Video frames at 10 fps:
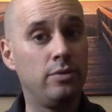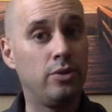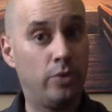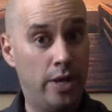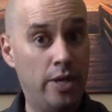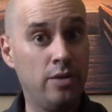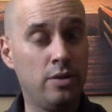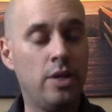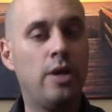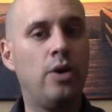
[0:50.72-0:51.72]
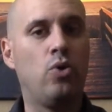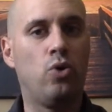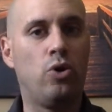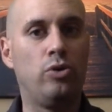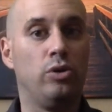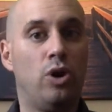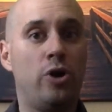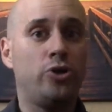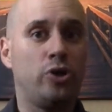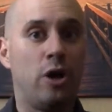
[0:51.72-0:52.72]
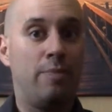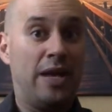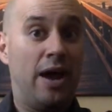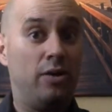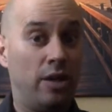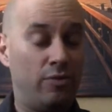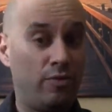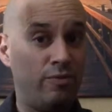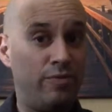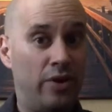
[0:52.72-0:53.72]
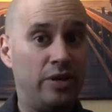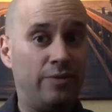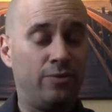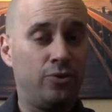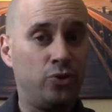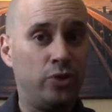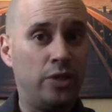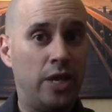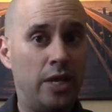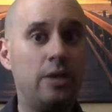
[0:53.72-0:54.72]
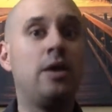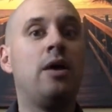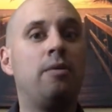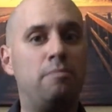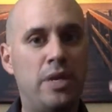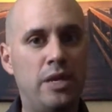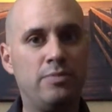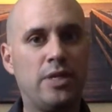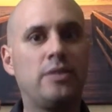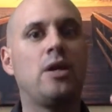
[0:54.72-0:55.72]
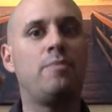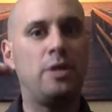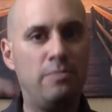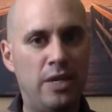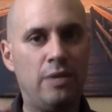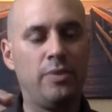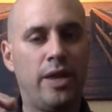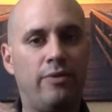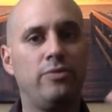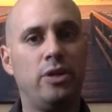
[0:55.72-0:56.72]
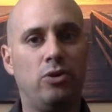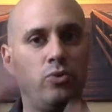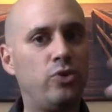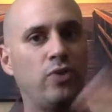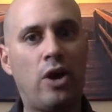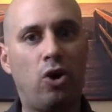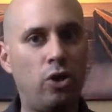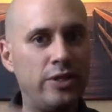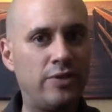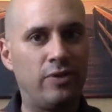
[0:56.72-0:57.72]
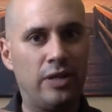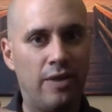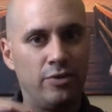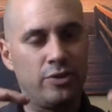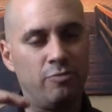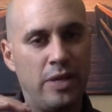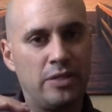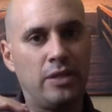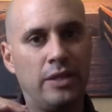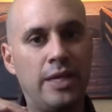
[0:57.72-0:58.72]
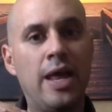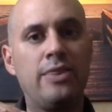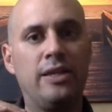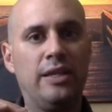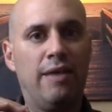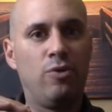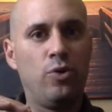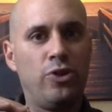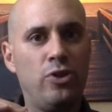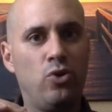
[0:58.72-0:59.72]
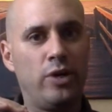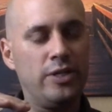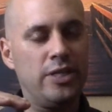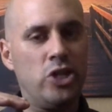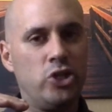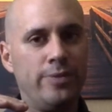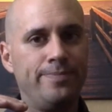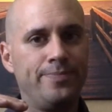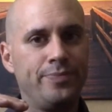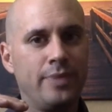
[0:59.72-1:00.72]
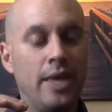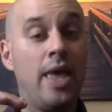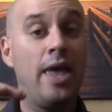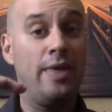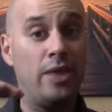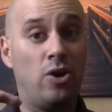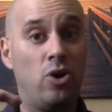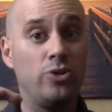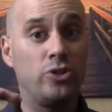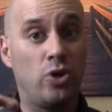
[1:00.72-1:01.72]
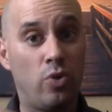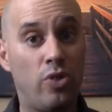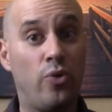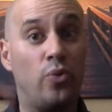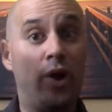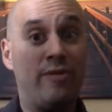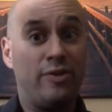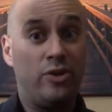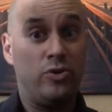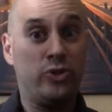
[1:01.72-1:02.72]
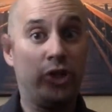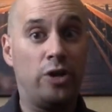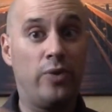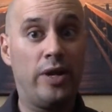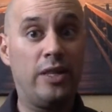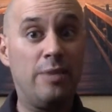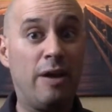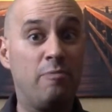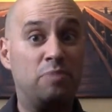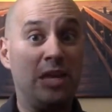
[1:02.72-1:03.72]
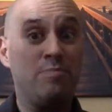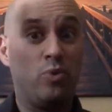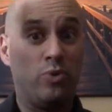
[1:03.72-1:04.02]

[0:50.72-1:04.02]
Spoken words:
okay? Or larger company, higher level, very difficult to attain. Medium-sized company, medium level, you've got all these different levels of basically the level within the organization, and then also the revenue generated and the amount of people